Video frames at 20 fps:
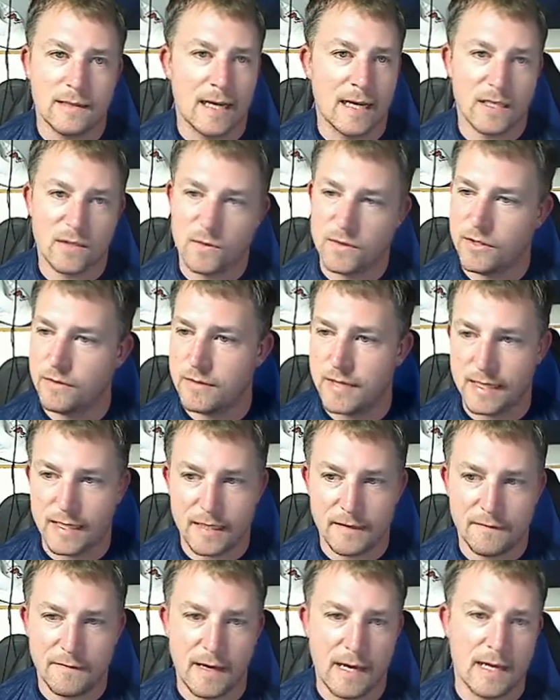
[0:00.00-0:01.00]
That's when you take
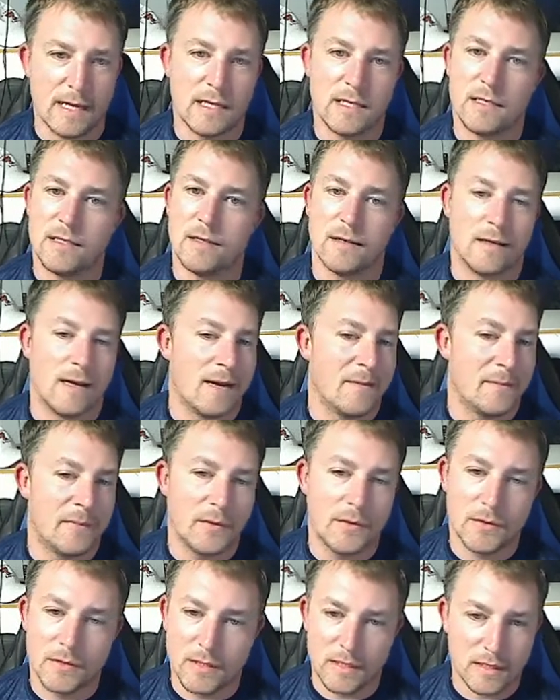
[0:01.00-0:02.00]
advantage. They're not
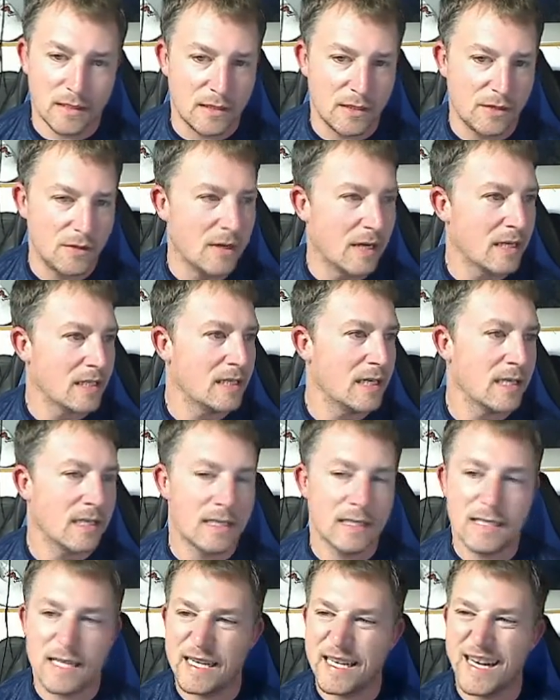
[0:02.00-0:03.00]
boosted, and you got a chance
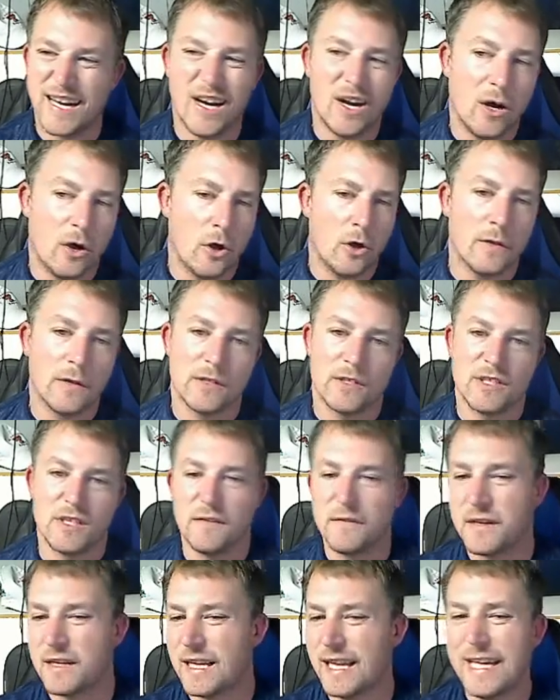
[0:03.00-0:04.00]
to take out all their
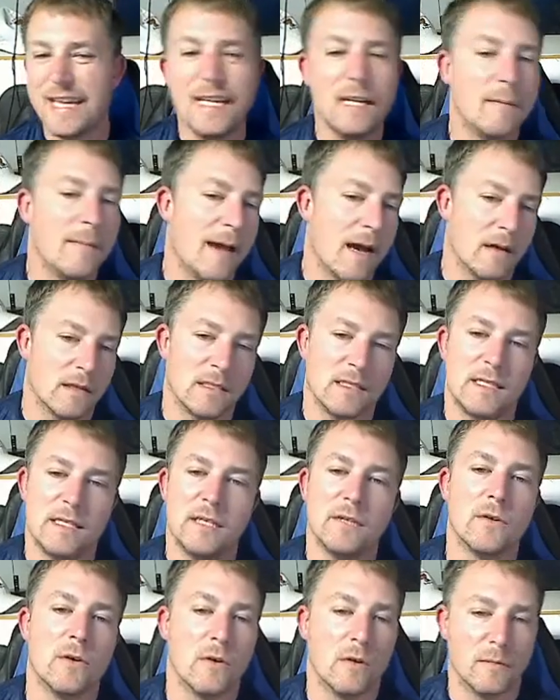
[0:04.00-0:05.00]
stuff, clean them out,
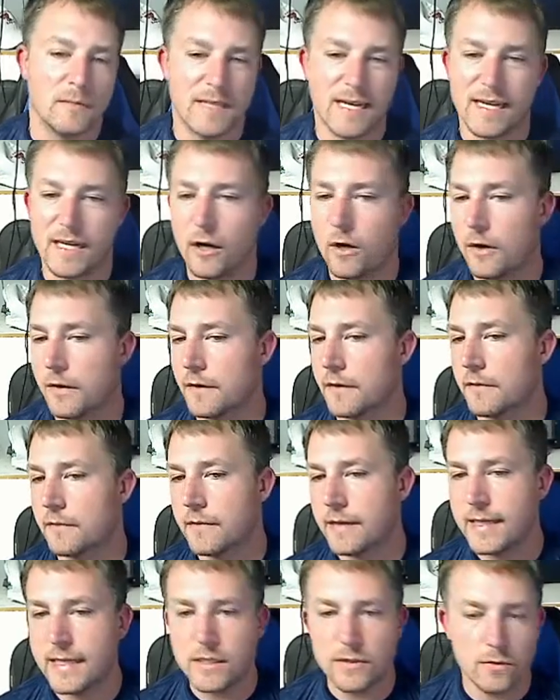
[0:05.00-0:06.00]
0 them, take all their
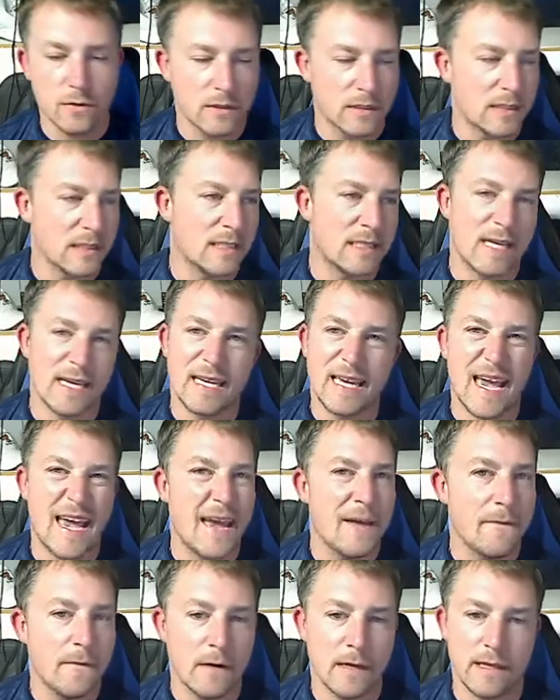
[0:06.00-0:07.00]
resources, take
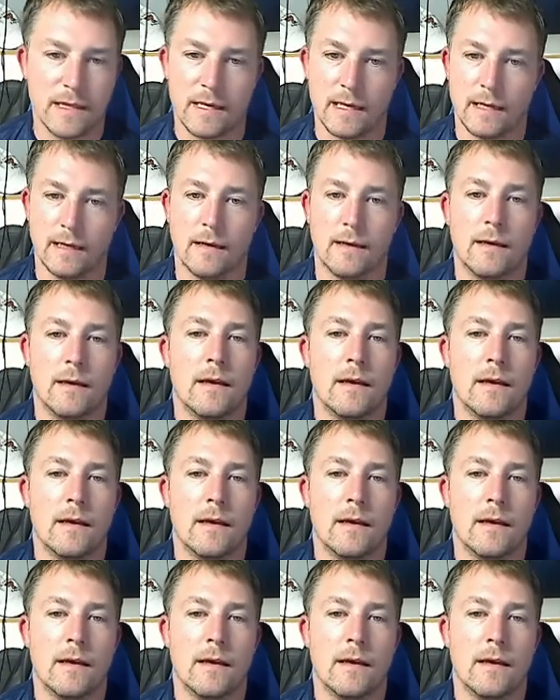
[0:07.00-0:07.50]
everything.